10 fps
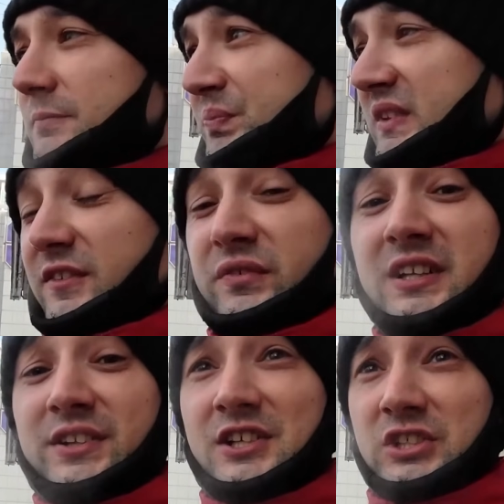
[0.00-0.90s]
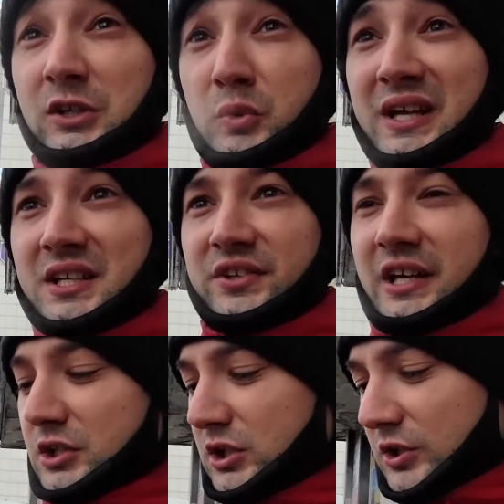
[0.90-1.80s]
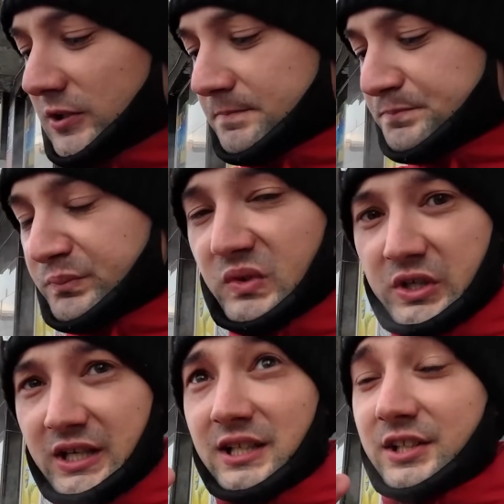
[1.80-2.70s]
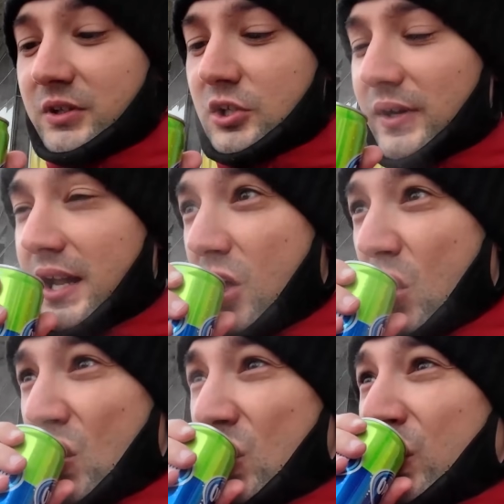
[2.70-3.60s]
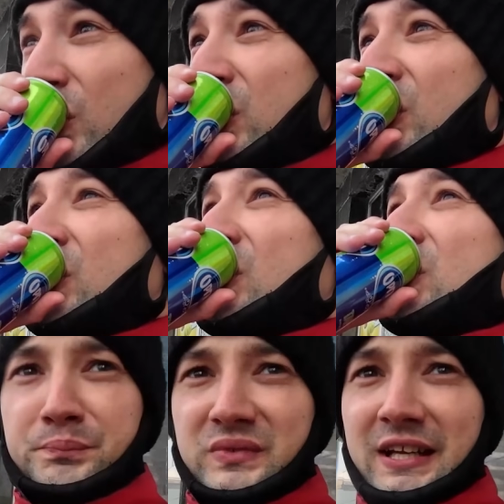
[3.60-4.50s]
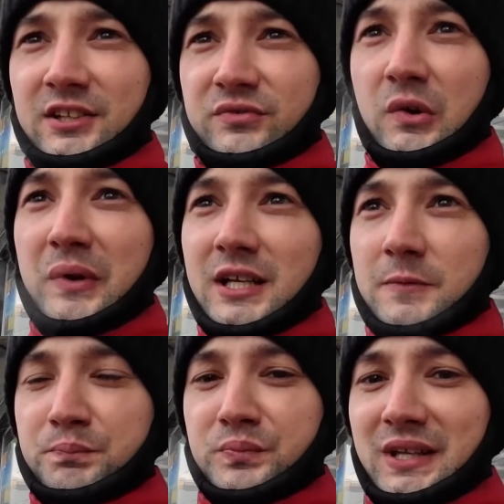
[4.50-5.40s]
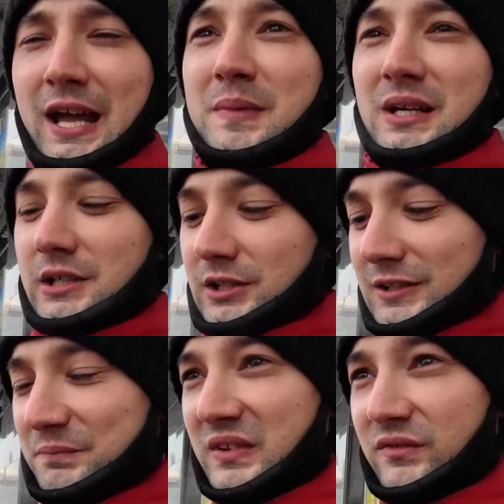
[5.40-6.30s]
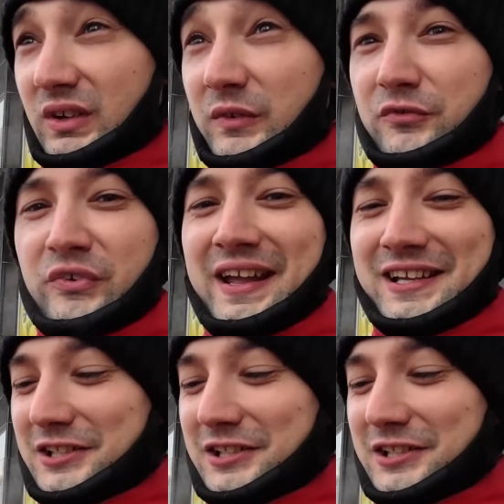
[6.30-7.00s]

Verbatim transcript: it feels actually weird inside your lung. Okay, let's give it a try. Tastes very chemical, very fake, you